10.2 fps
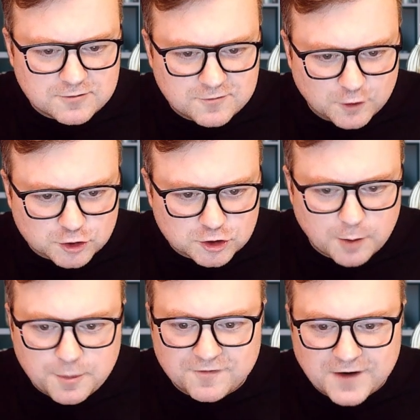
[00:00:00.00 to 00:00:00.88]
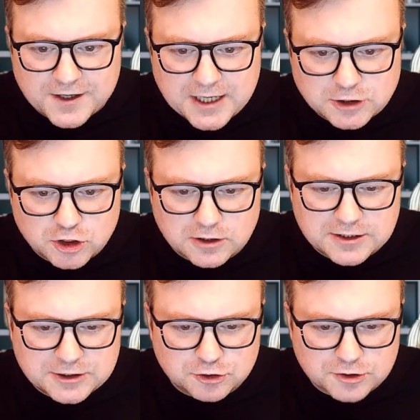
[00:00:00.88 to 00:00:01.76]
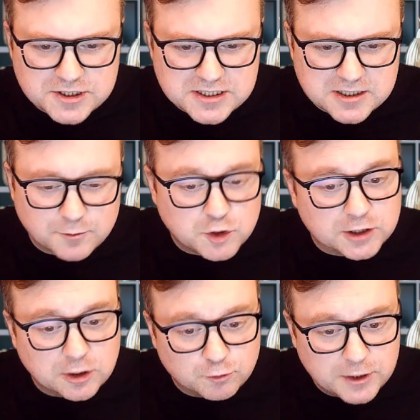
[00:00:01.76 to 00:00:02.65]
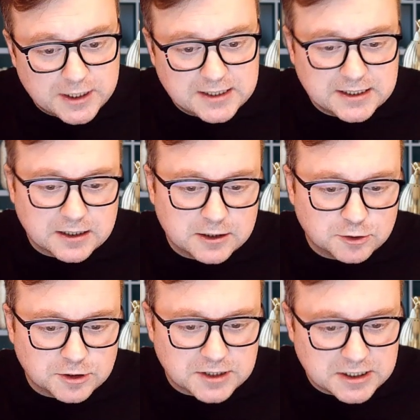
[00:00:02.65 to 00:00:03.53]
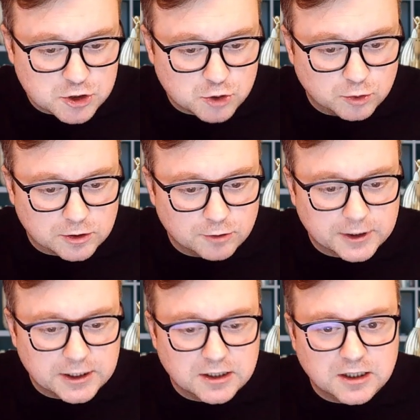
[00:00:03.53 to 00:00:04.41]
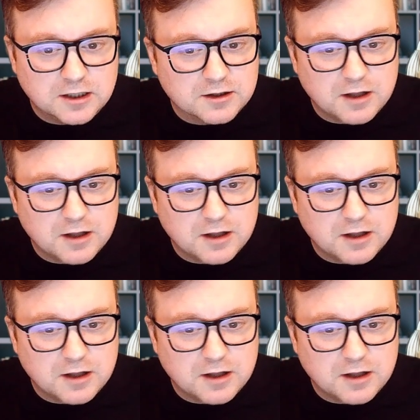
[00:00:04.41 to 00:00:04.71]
Full stop. Financial literacy subjects are rarely included in school curricula.